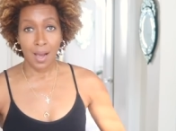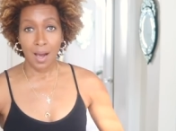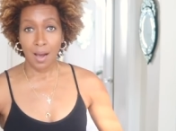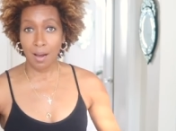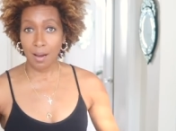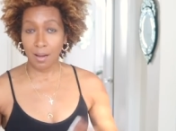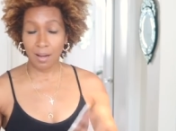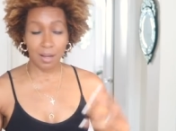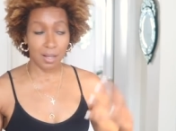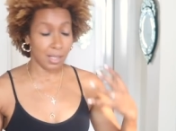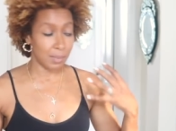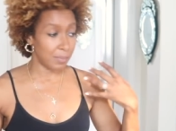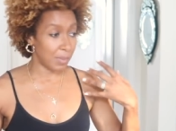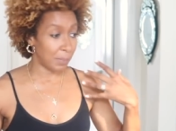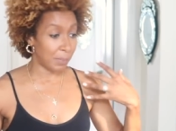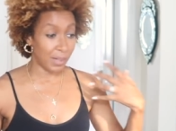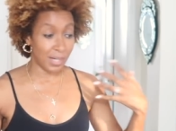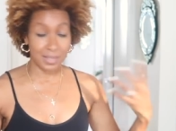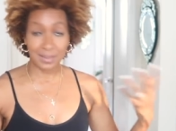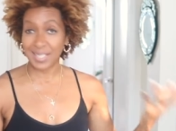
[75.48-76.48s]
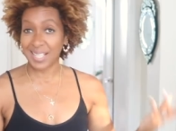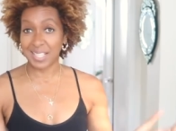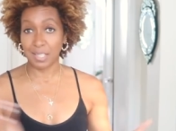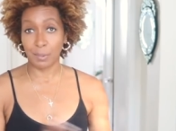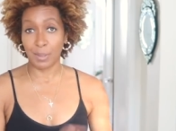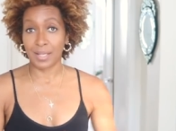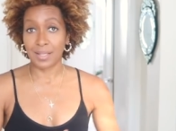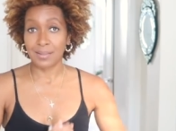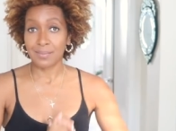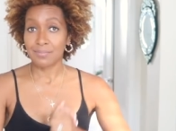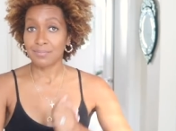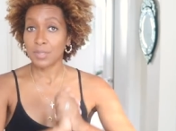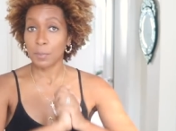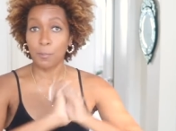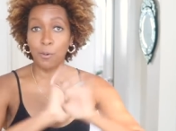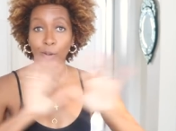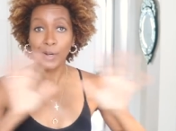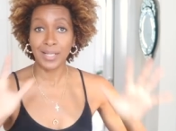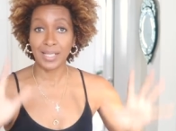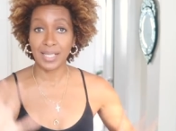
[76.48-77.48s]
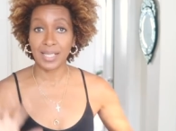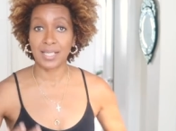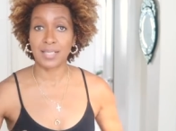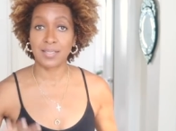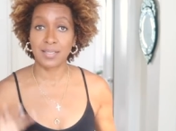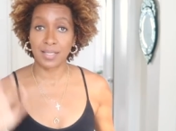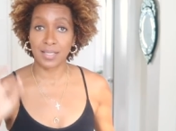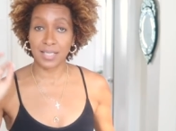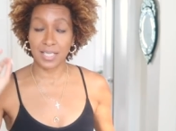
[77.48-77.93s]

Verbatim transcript: but anyway, the point is,